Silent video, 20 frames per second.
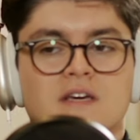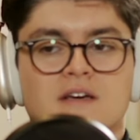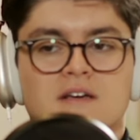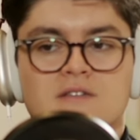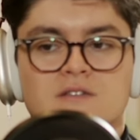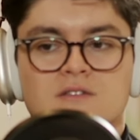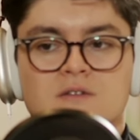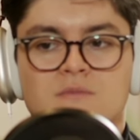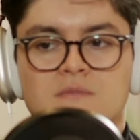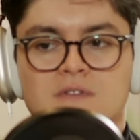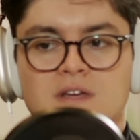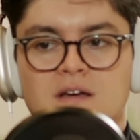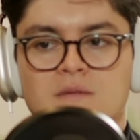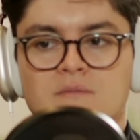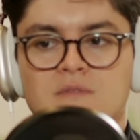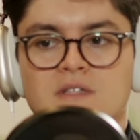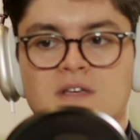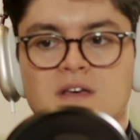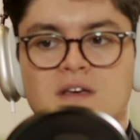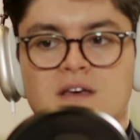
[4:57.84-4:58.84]
because
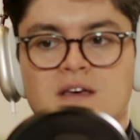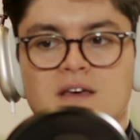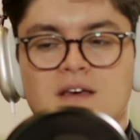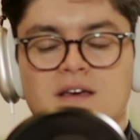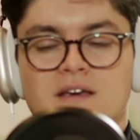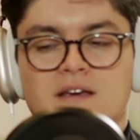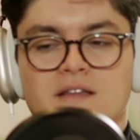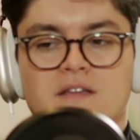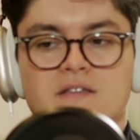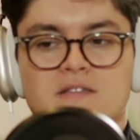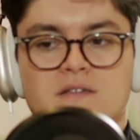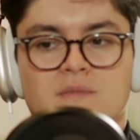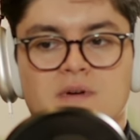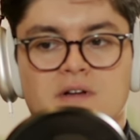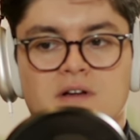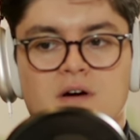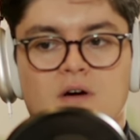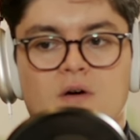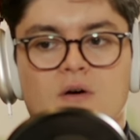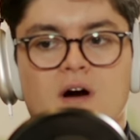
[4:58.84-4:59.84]
sometimes it doesn't
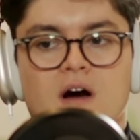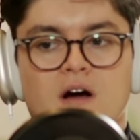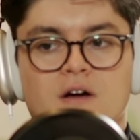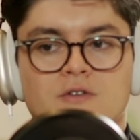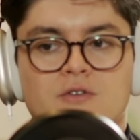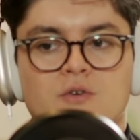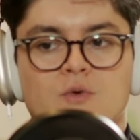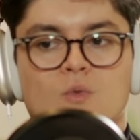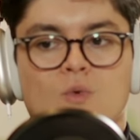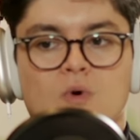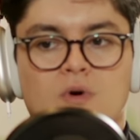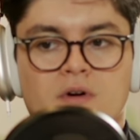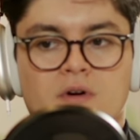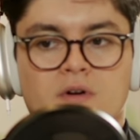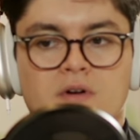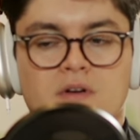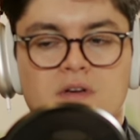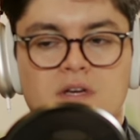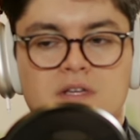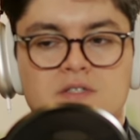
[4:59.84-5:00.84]
matter how hard you
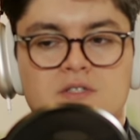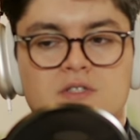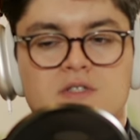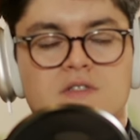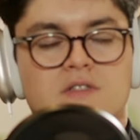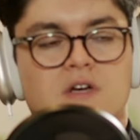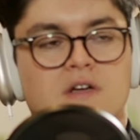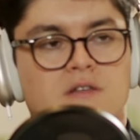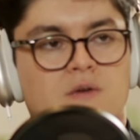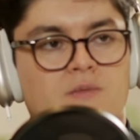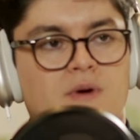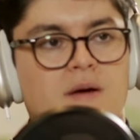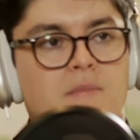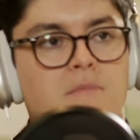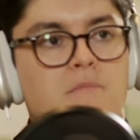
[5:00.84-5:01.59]
work; it's just not the right